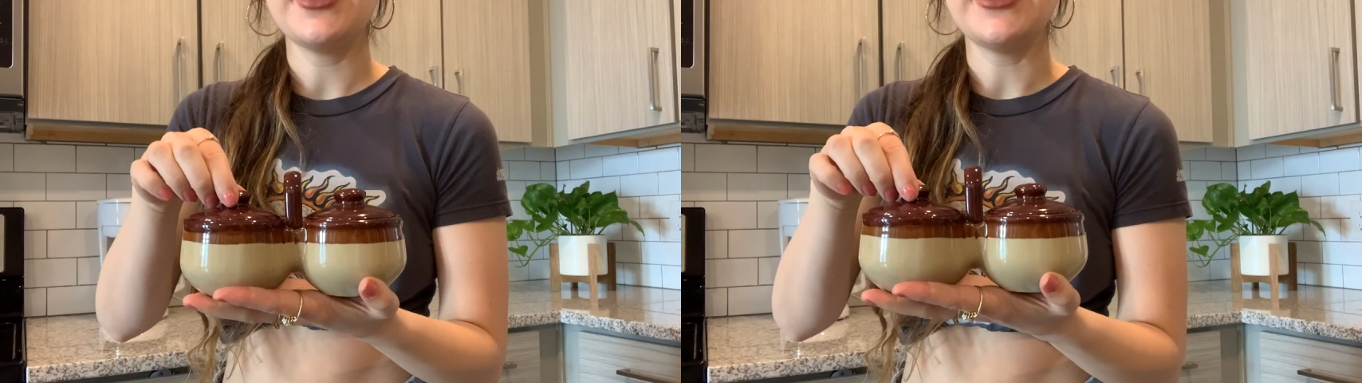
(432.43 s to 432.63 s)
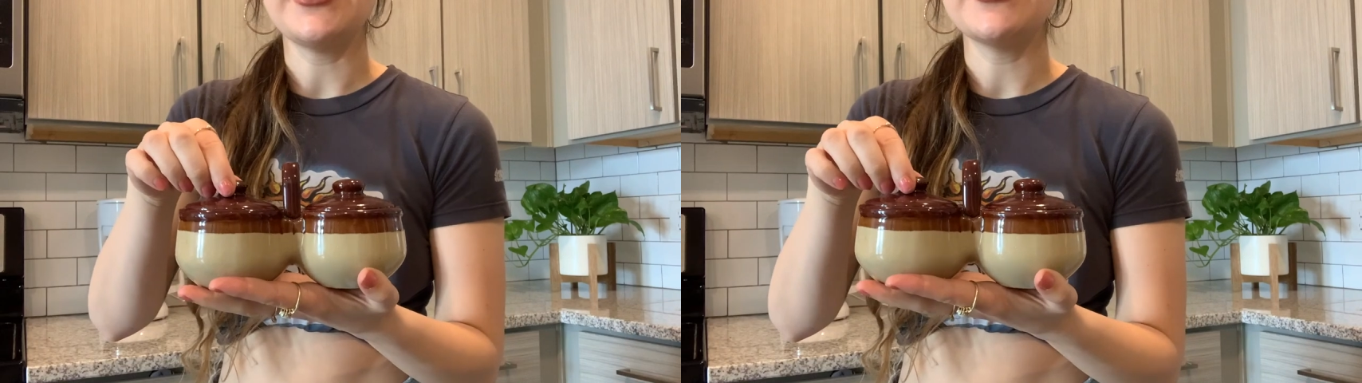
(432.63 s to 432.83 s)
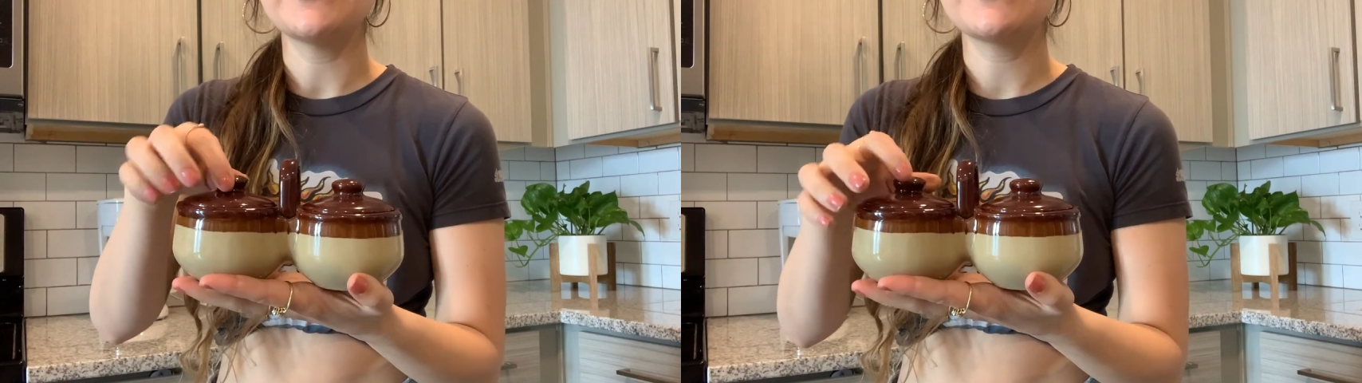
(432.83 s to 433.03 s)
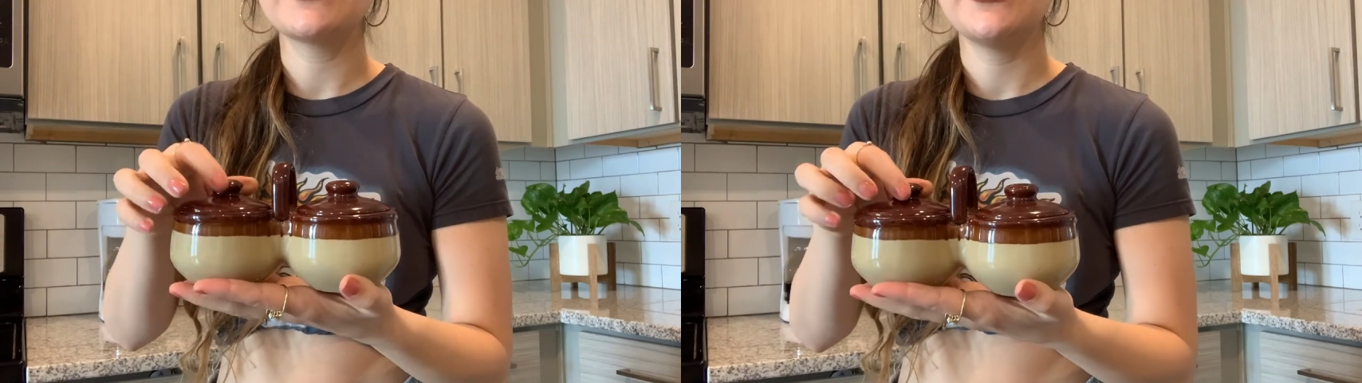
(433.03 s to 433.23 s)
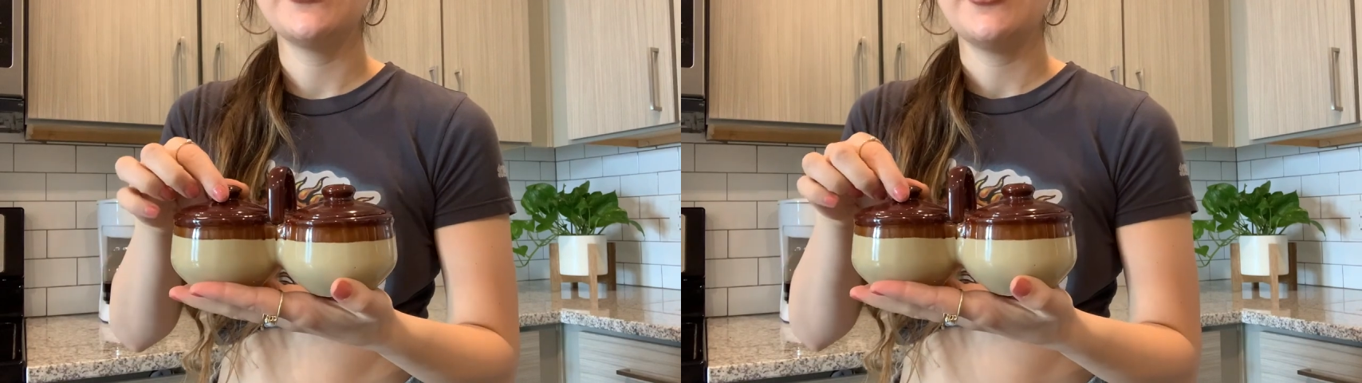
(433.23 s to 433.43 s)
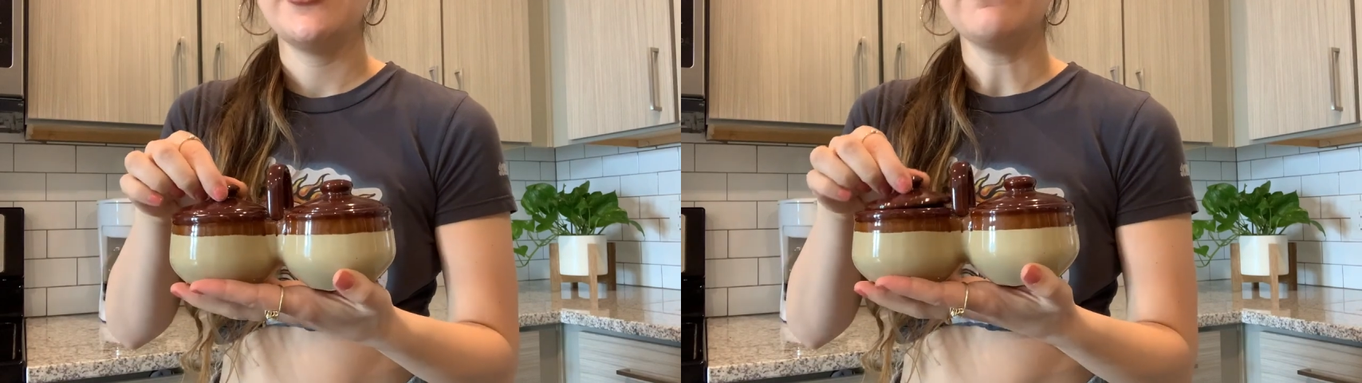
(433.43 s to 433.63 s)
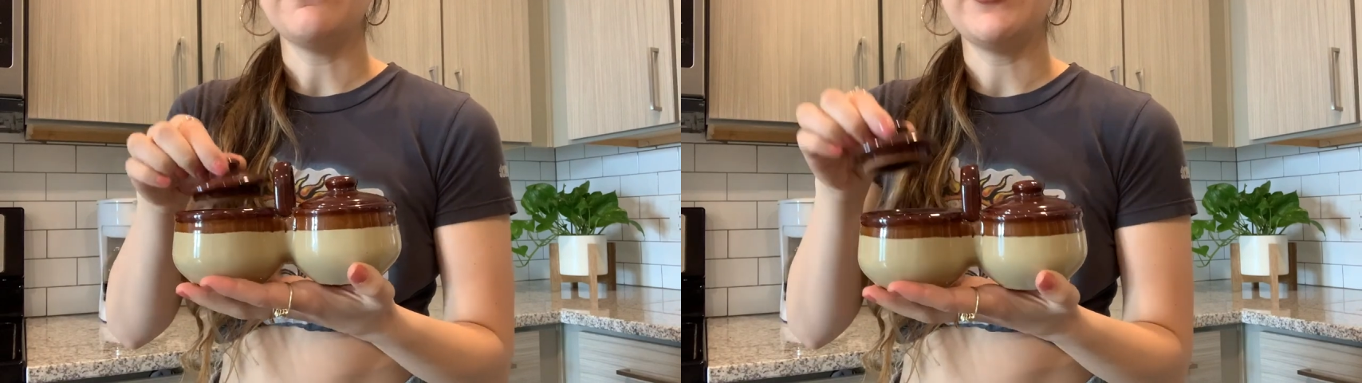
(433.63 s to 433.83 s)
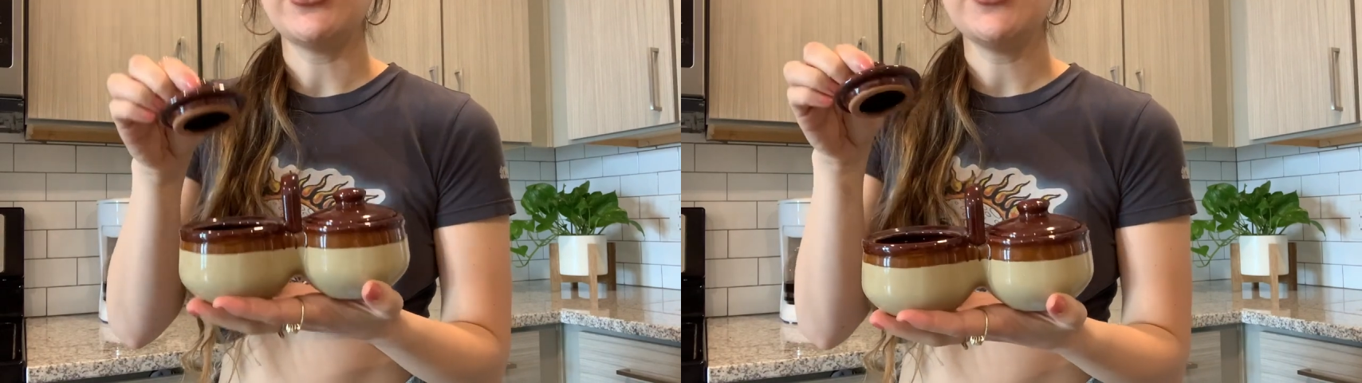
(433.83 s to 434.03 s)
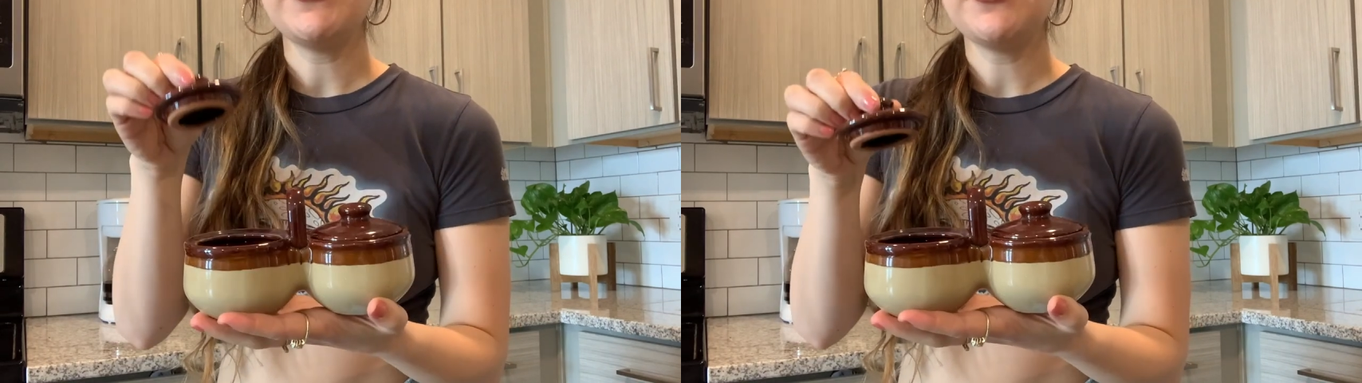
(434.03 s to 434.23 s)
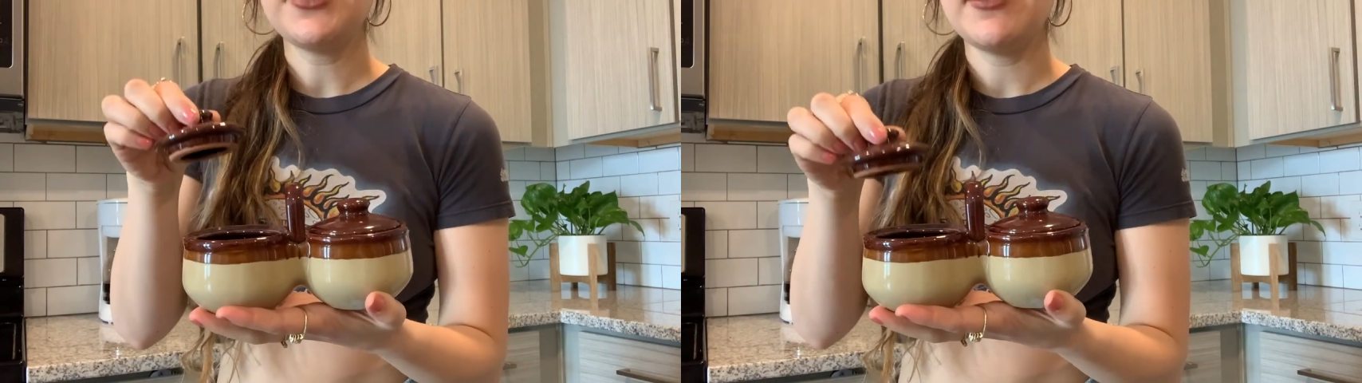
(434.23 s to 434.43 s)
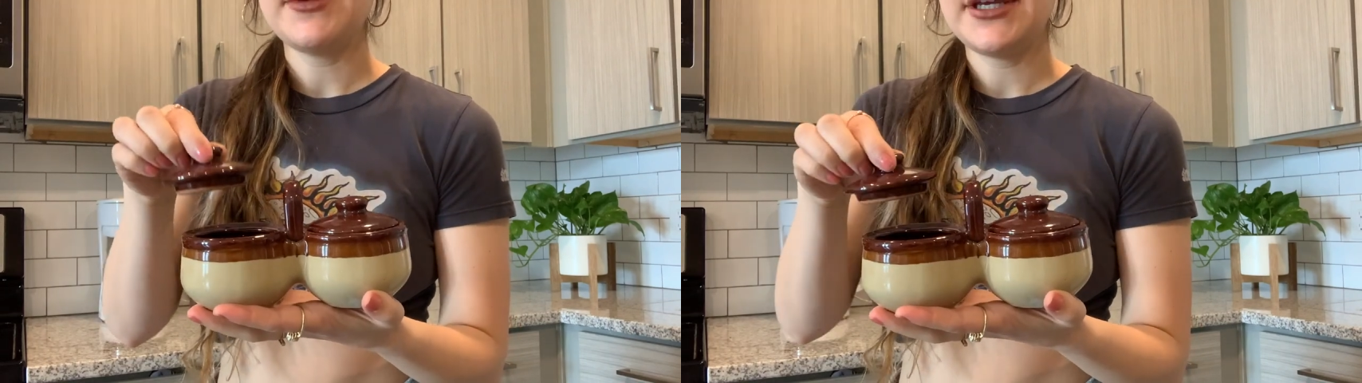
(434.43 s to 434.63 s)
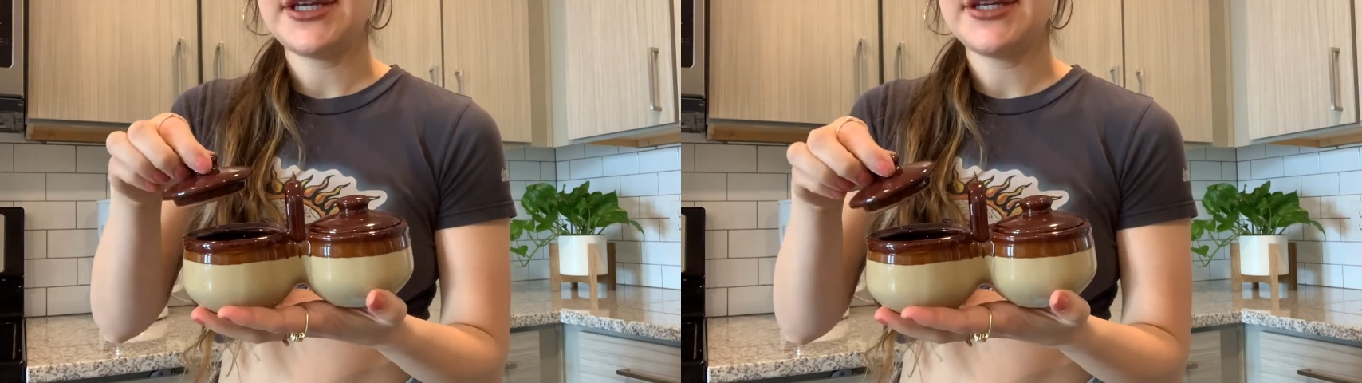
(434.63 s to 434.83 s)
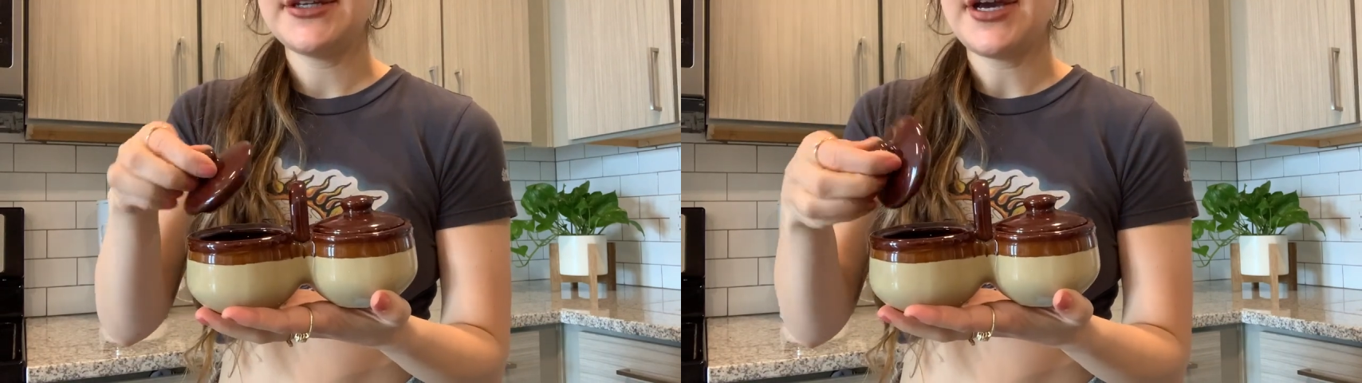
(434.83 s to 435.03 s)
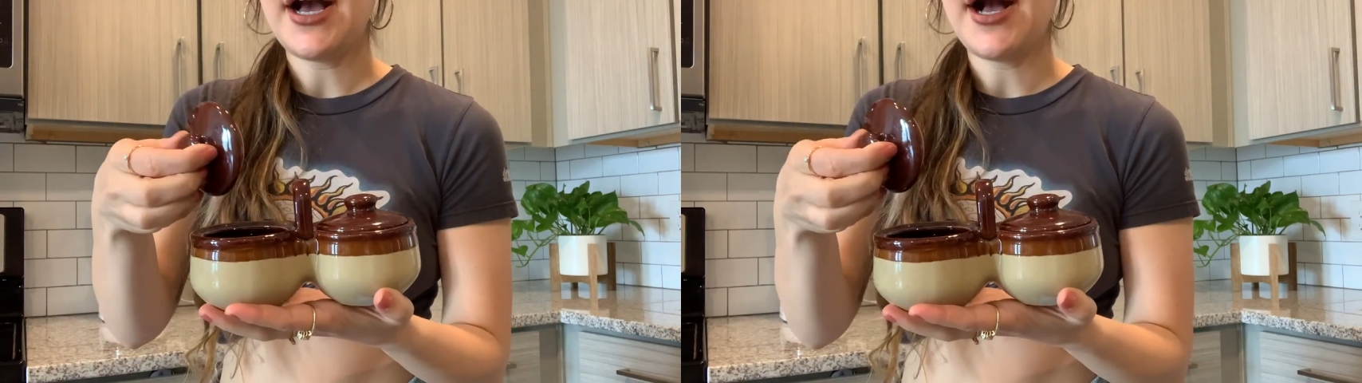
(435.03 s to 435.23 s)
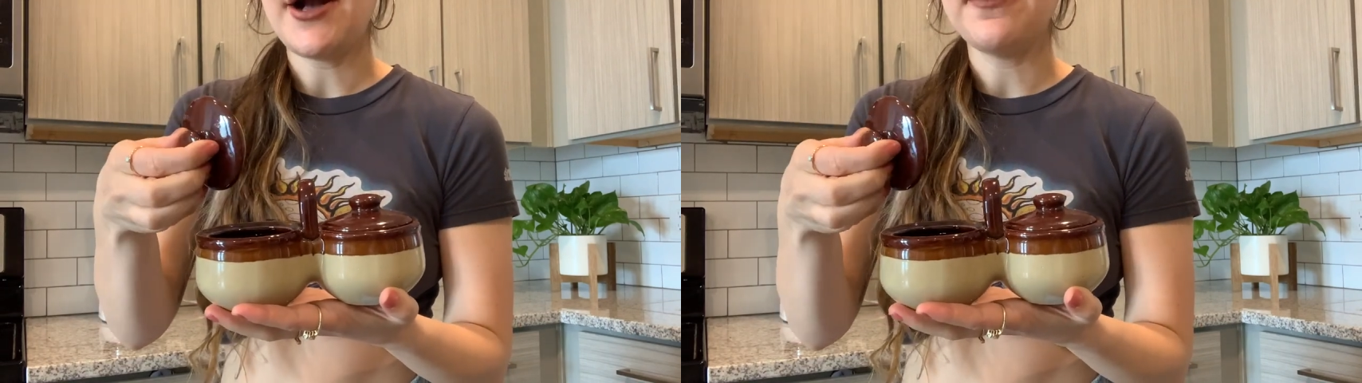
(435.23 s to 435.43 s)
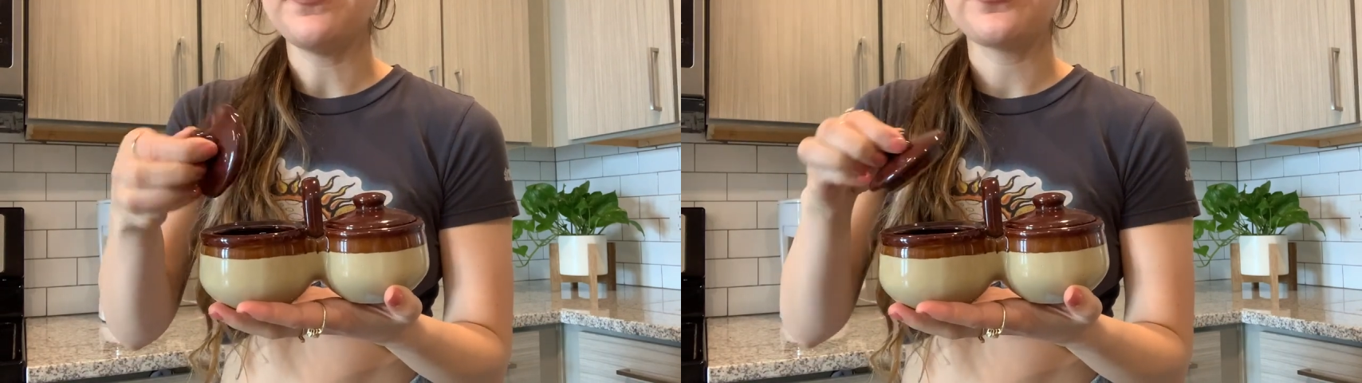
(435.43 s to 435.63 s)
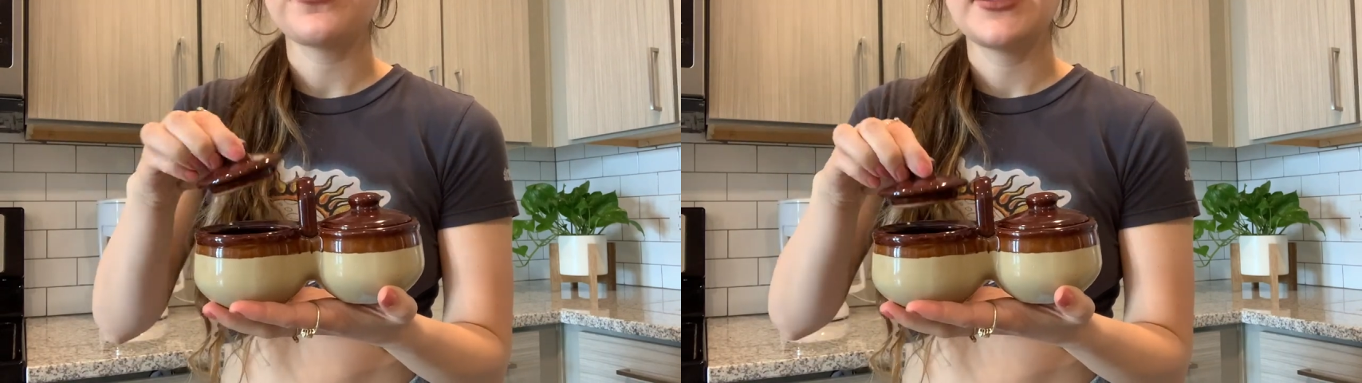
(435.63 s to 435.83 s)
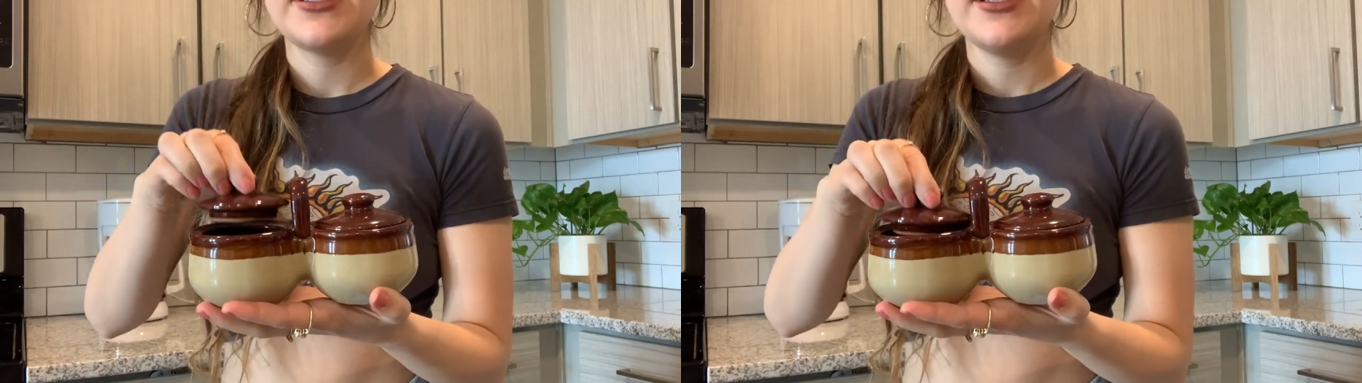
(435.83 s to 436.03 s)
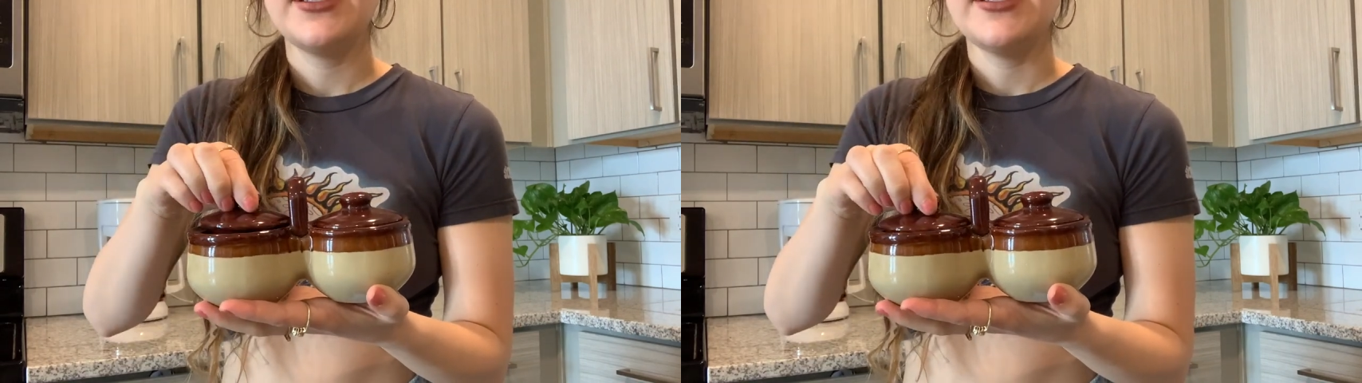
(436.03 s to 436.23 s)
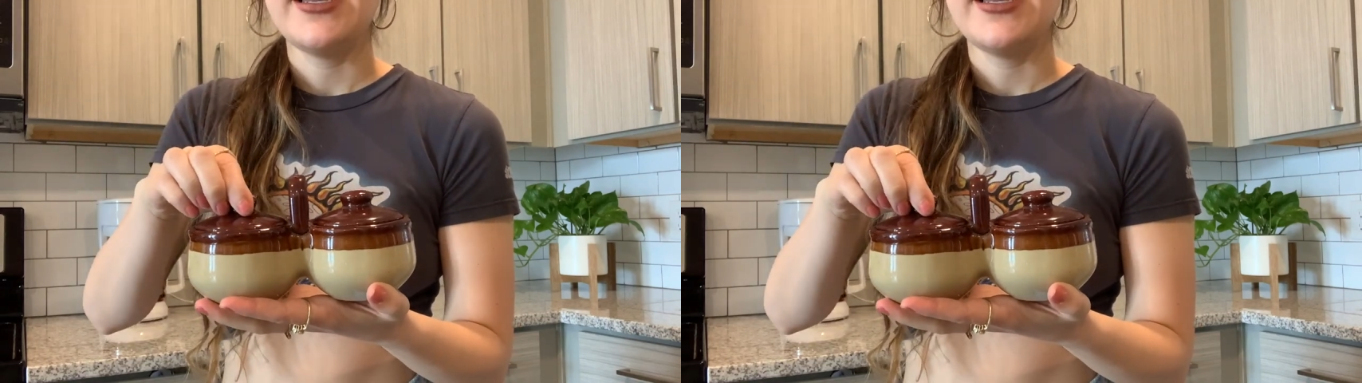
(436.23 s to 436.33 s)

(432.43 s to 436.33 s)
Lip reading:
No face is visible, so there are no lips to read.